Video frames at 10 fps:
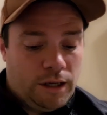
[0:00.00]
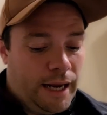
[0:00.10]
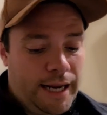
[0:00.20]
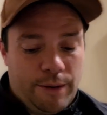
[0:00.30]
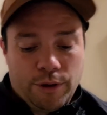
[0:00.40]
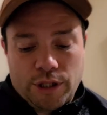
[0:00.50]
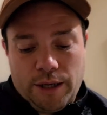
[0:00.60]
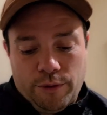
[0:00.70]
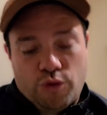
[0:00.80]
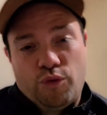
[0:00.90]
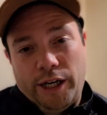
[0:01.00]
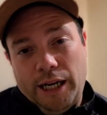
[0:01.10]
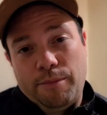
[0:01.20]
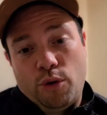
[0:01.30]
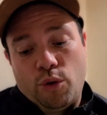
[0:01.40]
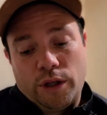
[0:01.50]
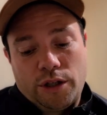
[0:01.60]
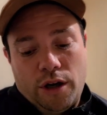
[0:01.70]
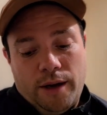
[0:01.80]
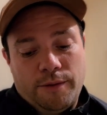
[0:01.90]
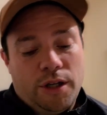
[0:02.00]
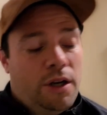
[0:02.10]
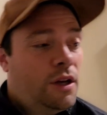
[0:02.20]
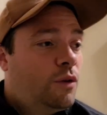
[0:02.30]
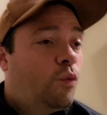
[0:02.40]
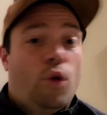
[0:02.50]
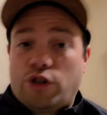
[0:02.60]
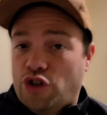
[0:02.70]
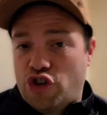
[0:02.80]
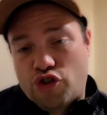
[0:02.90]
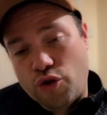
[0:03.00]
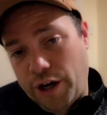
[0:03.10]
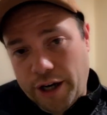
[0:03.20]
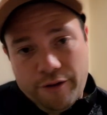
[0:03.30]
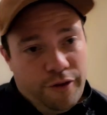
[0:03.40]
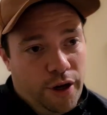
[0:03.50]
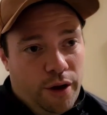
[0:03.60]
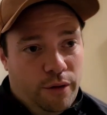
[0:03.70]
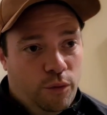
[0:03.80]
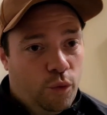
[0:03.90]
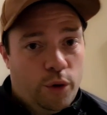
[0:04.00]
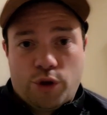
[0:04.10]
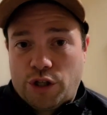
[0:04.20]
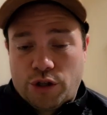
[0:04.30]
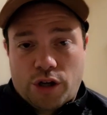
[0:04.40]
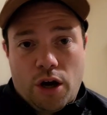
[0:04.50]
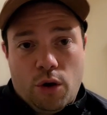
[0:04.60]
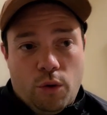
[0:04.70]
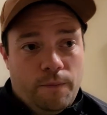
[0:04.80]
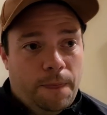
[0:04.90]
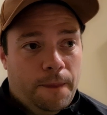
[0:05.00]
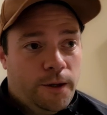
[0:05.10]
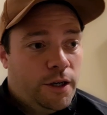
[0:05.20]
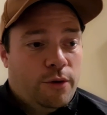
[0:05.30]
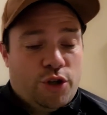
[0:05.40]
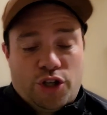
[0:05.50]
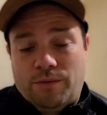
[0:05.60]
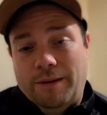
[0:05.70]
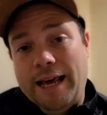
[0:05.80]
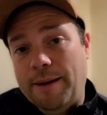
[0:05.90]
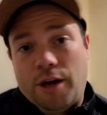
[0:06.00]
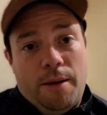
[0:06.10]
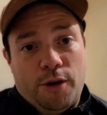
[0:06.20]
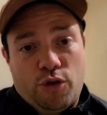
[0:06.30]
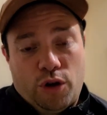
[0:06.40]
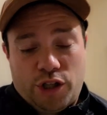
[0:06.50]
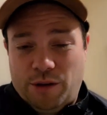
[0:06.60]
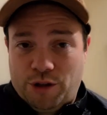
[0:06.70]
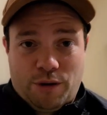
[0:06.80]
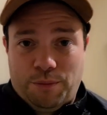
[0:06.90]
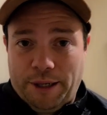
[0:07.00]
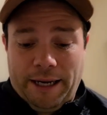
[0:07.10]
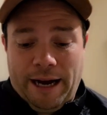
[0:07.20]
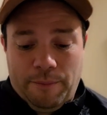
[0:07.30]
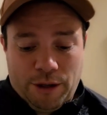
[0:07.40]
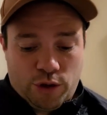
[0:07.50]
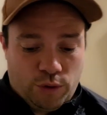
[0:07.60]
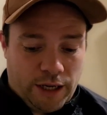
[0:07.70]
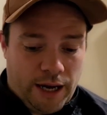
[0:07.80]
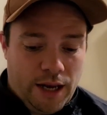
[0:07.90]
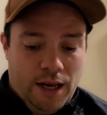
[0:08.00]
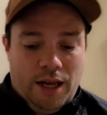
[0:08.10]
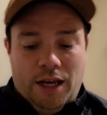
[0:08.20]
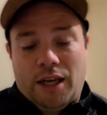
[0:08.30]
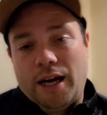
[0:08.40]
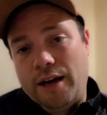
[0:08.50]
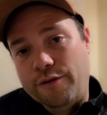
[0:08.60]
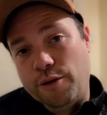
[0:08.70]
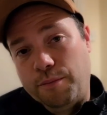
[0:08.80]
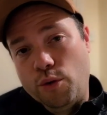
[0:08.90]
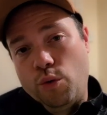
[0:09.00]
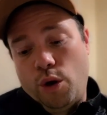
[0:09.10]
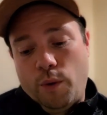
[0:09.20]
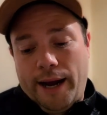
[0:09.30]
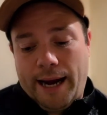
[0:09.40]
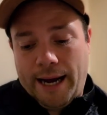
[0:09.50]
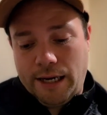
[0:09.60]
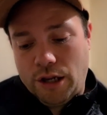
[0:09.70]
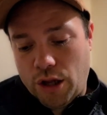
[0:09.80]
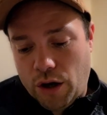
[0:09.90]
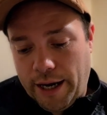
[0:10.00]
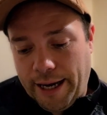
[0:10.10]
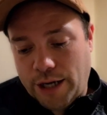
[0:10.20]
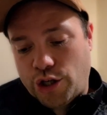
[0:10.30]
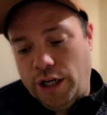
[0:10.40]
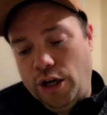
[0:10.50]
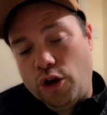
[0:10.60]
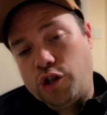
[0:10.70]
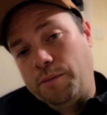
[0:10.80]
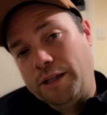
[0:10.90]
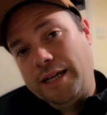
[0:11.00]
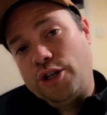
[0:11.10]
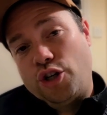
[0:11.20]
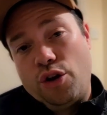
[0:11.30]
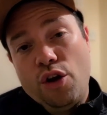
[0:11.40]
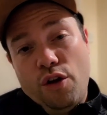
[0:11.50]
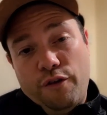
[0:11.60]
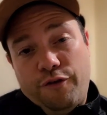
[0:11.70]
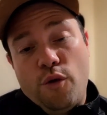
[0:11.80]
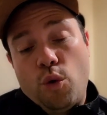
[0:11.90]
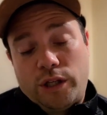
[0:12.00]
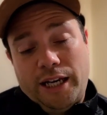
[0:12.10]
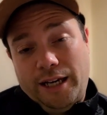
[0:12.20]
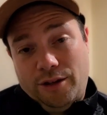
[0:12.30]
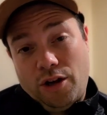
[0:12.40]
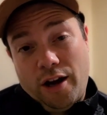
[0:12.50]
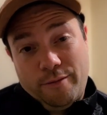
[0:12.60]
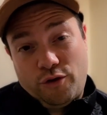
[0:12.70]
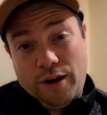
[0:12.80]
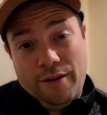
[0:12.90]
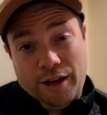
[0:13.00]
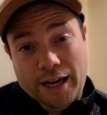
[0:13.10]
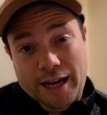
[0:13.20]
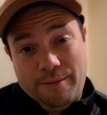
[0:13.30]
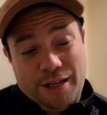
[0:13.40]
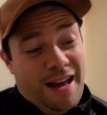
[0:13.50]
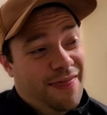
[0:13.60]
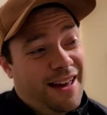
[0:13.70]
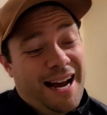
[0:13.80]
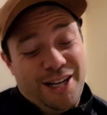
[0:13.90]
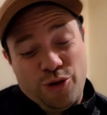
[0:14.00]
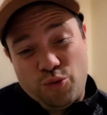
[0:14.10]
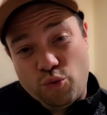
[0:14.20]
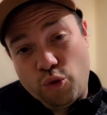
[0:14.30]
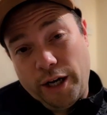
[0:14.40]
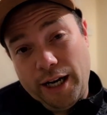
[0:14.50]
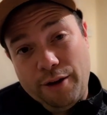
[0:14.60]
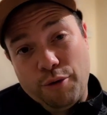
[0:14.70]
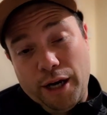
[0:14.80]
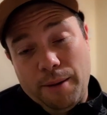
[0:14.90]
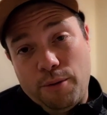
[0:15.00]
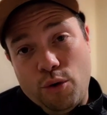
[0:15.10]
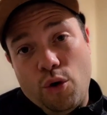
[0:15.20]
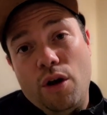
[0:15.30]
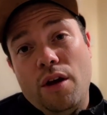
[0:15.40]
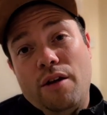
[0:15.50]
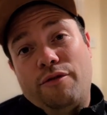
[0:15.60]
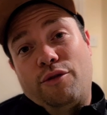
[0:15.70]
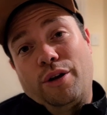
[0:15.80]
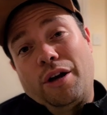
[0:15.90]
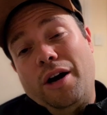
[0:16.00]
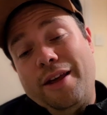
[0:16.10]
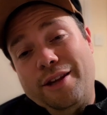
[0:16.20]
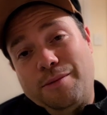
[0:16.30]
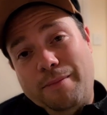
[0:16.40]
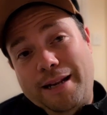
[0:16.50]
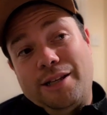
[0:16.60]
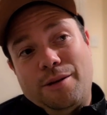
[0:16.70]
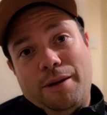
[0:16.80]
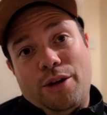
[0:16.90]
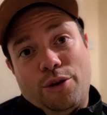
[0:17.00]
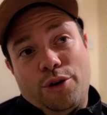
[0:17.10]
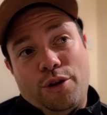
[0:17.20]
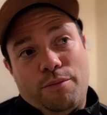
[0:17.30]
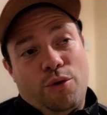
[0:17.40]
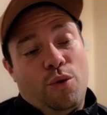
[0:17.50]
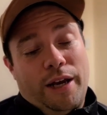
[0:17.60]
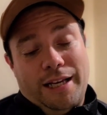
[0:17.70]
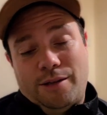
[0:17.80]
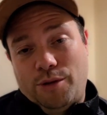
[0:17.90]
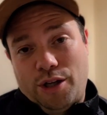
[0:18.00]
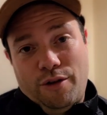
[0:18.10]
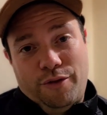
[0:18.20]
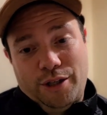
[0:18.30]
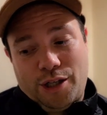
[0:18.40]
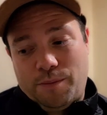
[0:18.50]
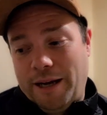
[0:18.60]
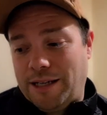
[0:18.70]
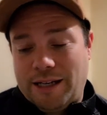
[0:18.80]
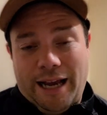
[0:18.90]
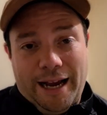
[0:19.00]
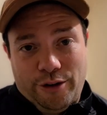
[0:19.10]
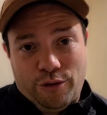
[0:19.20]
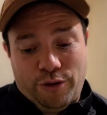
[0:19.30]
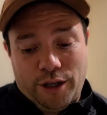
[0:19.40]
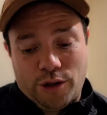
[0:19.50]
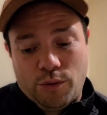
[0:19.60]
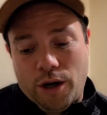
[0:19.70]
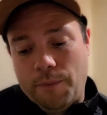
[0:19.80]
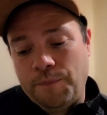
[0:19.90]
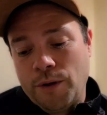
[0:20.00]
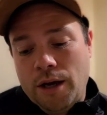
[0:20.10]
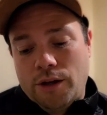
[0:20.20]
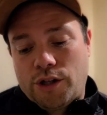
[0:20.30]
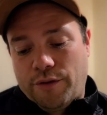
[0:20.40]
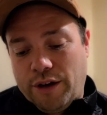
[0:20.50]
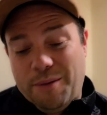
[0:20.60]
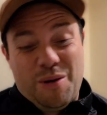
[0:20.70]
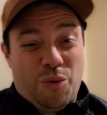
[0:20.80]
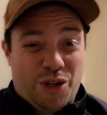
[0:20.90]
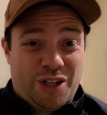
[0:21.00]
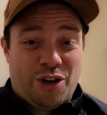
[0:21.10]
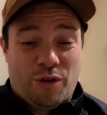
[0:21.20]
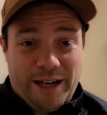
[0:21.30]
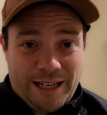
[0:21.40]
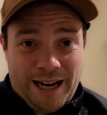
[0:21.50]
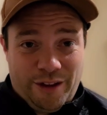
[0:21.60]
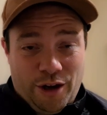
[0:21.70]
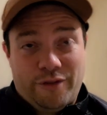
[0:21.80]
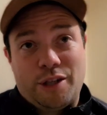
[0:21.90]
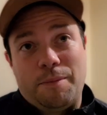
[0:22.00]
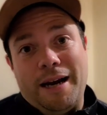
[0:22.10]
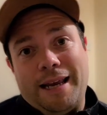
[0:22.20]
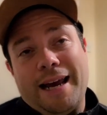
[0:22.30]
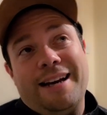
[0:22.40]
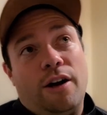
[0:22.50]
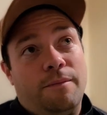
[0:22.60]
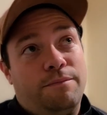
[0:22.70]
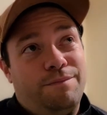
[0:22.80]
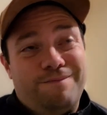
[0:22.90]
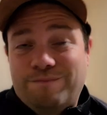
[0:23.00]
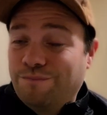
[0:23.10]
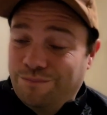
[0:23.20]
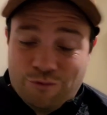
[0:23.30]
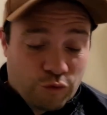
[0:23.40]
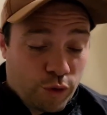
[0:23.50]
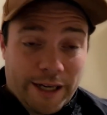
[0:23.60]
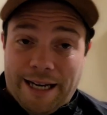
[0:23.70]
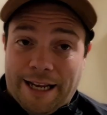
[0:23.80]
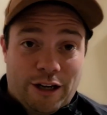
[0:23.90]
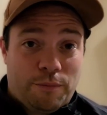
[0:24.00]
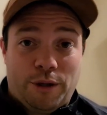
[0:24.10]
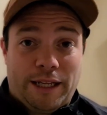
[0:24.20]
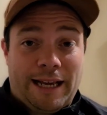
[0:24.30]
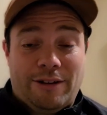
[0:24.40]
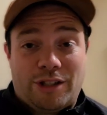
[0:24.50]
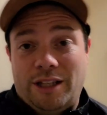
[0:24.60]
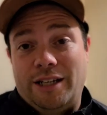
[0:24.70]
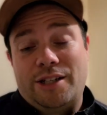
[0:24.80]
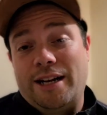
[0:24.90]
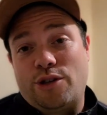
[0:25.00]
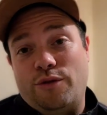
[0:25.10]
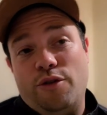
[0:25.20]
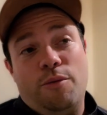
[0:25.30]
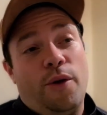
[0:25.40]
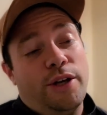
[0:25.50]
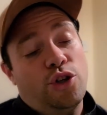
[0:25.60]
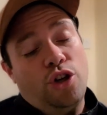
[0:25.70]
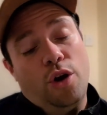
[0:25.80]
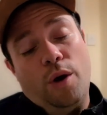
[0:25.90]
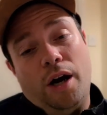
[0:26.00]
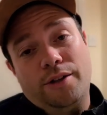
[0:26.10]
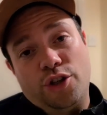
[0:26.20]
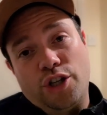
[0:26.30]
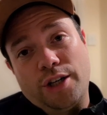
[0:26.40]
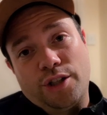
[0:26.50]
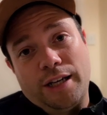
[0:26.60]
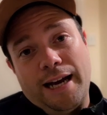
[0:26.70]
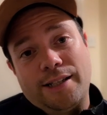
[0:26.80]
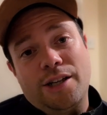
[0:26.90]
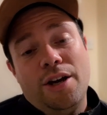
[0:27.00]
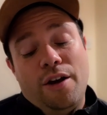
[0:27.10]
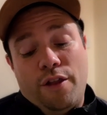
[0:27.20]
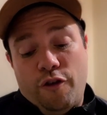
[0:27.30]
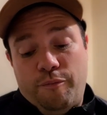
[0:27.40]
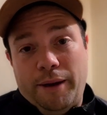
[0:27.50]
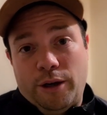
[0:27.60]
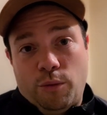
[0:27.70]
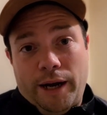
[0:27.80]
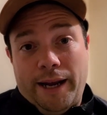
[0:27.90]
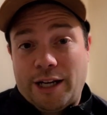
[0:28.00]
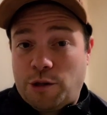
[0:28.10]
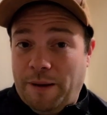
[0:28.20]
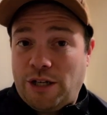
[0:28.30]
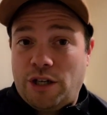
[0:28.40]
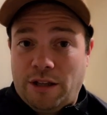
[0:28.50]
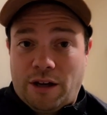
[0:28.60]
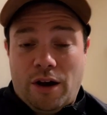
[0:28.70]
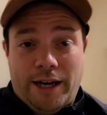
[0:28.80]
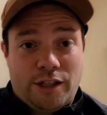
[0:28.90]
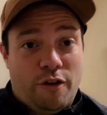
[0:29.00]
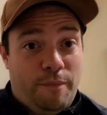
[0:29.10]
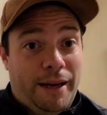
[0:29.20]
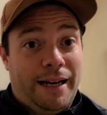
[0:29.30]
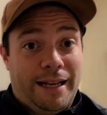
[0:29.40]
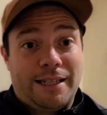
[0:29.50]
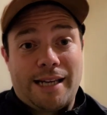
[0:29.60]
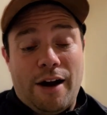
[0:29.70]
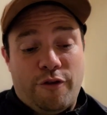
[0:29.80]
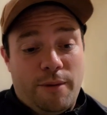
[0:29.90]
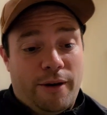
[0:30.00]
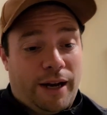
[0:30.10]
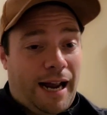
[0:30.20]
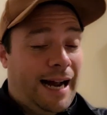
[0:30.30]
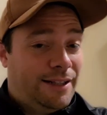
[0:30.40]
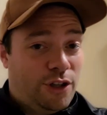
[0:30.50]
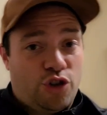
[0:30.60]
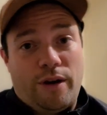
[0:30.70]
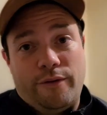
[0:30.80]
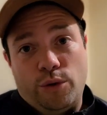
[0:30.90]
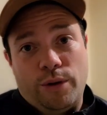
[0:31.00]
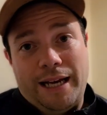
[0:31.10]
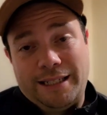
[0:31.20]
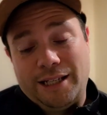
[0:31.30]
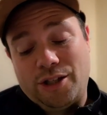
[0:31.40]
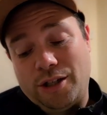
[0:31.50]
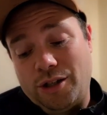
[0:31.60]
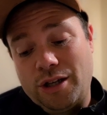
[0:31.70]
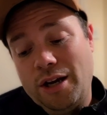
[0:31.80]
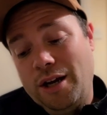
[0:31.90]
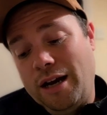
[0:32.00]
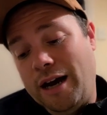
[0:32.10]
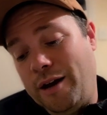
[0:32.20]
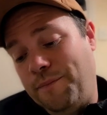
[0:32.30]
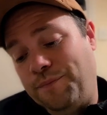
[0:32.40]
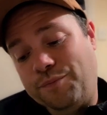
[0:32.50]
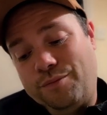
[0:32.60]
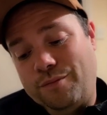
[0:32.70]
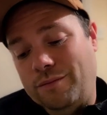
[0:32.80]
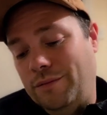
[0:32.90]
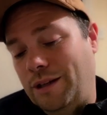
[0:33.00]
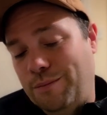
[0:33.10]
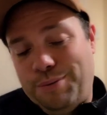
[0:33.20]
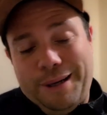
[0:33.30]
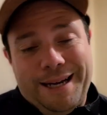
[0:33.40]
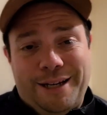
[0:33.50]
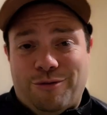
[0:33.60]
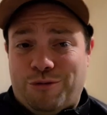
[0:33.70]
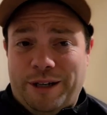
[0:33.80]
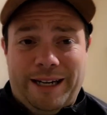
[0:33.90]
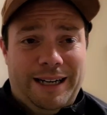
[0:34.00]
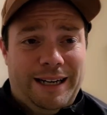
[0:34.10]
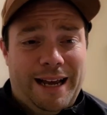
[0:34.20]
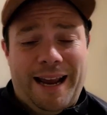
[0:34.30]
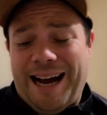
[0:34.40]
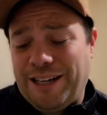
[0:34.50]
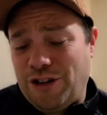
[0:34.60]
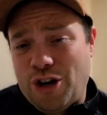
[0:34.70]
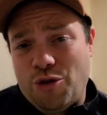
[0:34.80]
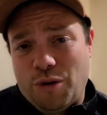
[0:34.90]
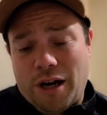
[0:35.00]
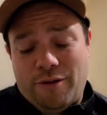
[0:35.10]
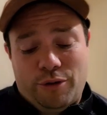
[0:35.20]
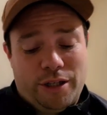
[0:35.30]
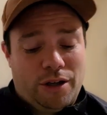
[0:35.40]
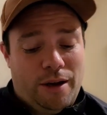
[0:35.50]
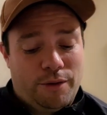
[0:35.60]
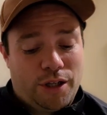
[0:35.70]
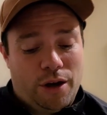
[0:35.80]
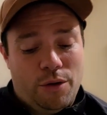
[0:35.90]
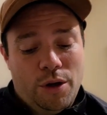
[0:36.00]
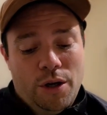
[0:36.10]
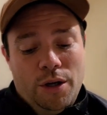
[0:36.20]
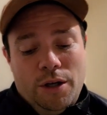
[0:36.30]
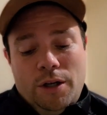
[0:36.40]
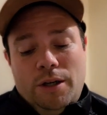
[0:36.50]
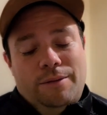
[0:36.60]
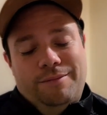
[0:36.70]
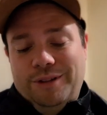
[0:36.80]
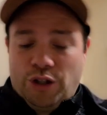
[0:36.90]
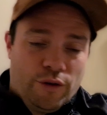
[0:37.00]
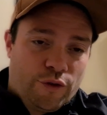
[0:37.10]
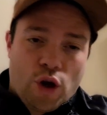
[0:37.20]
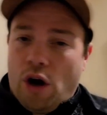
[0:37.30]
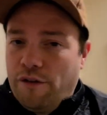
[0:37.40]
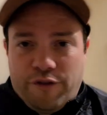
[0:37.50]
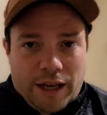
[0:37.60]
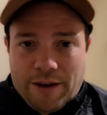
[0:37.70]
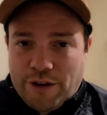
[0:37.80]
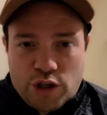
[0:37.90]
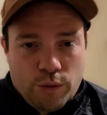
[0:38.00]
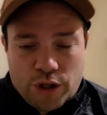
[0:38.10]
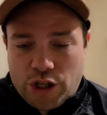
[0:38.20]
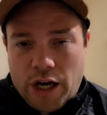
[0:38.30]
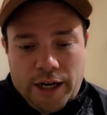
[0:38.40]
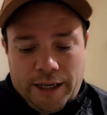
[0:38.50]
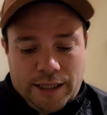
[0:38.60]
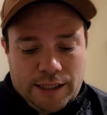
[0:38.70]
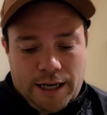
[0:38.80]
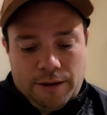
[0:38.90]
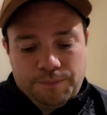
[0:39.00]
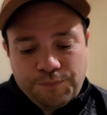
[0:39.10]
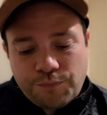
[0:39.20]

He was really poor at times. Wasn't strong enough for Wilson's goal. You know, just let him come across him, was completely outmuscled there. He gave the ball away a lot. He actually lost possession 14 times throughout the games, and that is really, really poor for a guy that's meant to be good on the ball, gets himself into space, can handle things well. So for him, it wasn't a great day at the office, but again, I'm really going to put it down to the international football. It's so hard to judge the lads that have been away, especially the guys that have been in South America, had to travel all that distance, played really late, had no recovery time, so you've got to forgive it to a certain extent.